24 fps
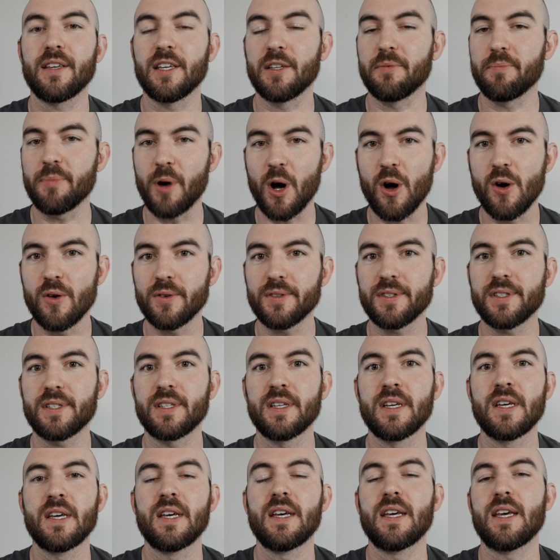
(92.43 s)
in
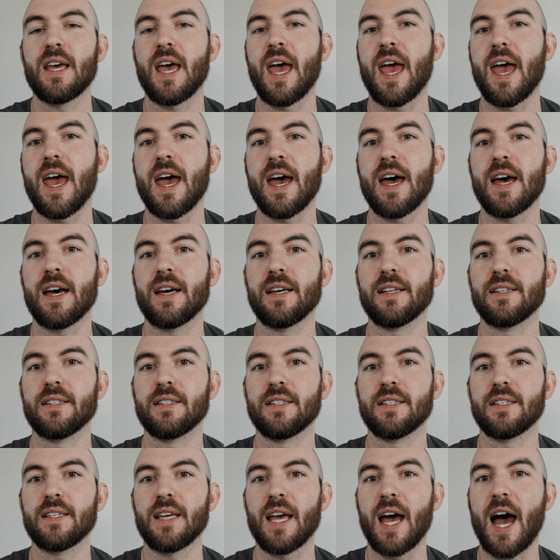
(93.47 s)
post,
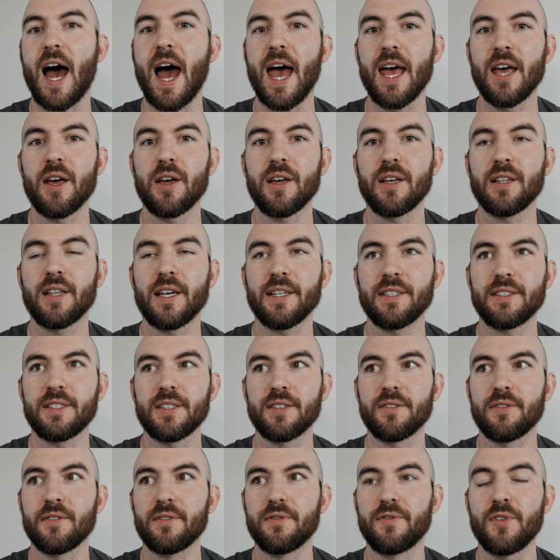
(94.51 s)
and I like
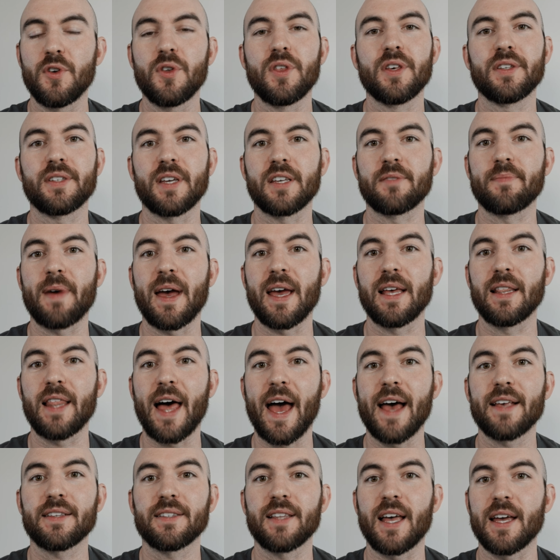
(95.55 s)
to view this as my
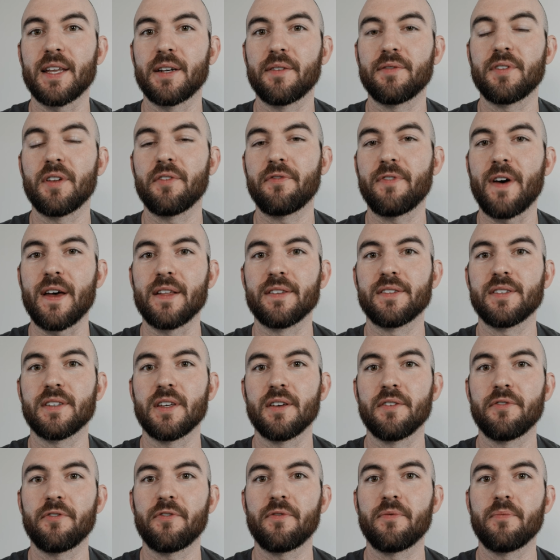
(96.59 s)
last line of defense.
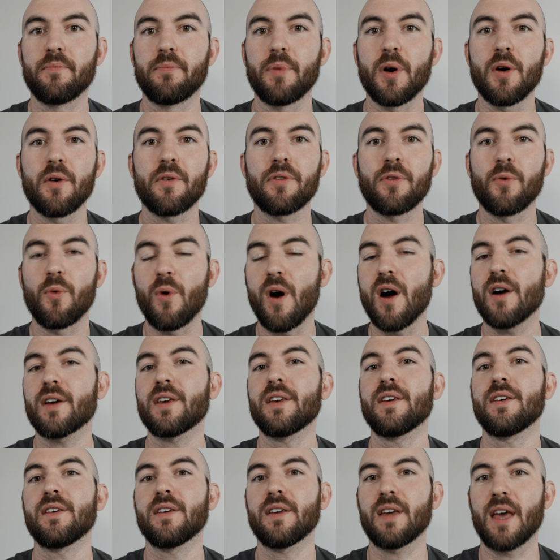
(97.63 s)
If both
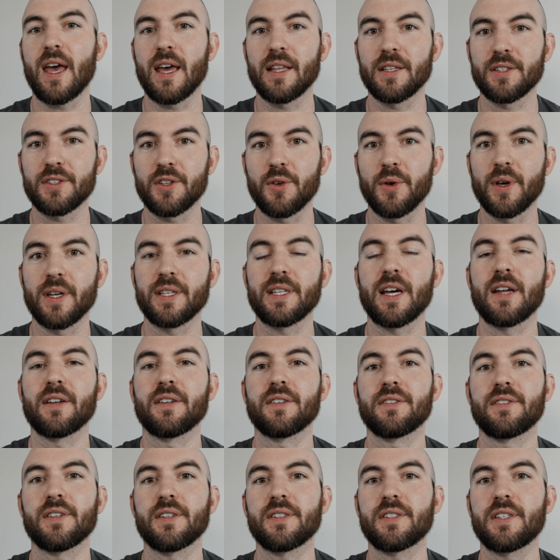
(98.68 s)
walking and slowing it down
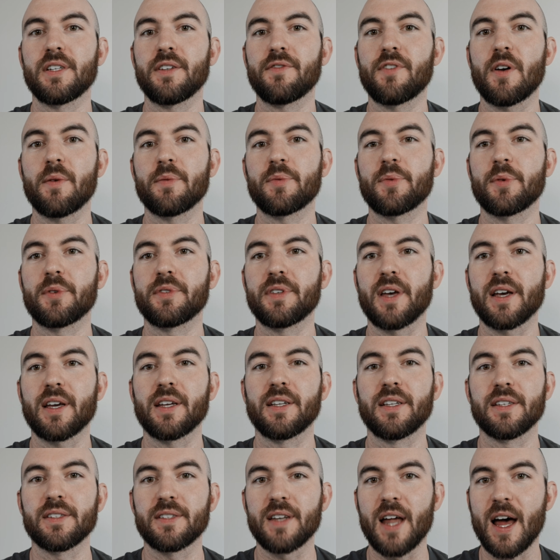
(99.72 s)
to 60 frames per
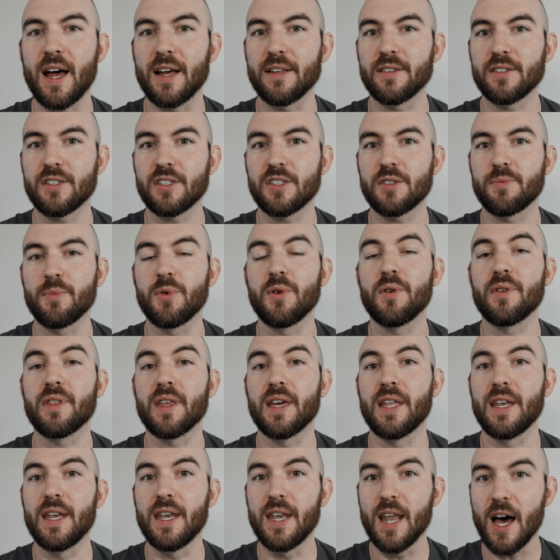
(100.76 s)
second is not smooth
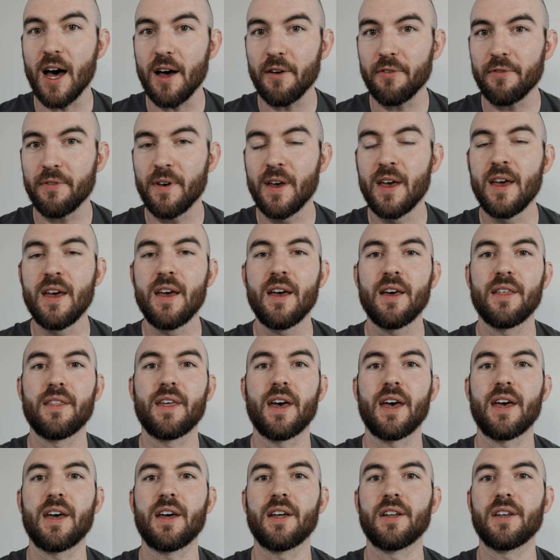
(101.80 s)
enough,
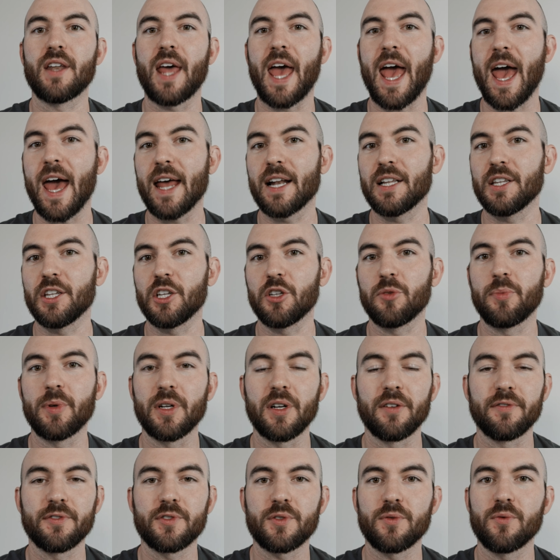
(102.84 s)
then add a little
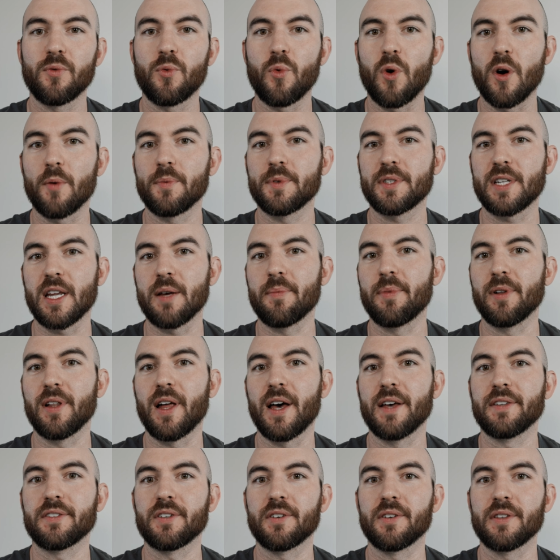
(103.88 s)
bit of warp
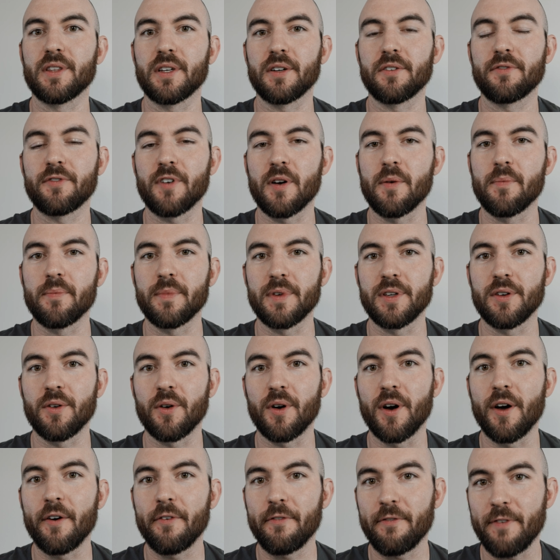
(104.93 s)
stabilizer in there from
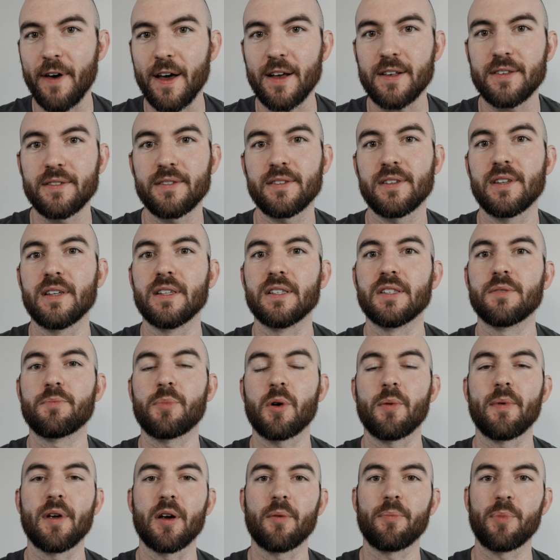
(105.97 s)
your effects in
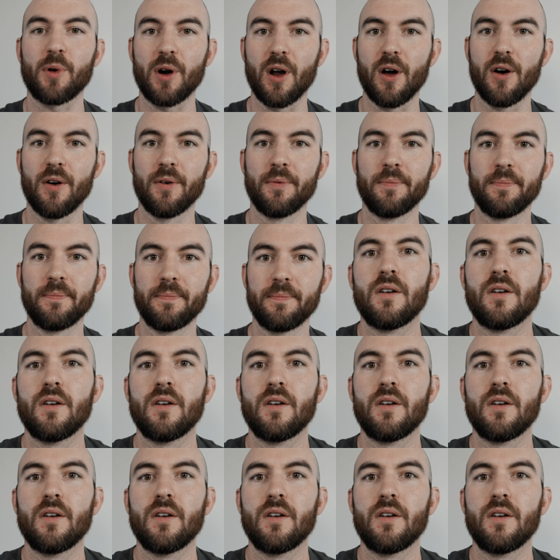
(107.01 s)
Premiere Pro.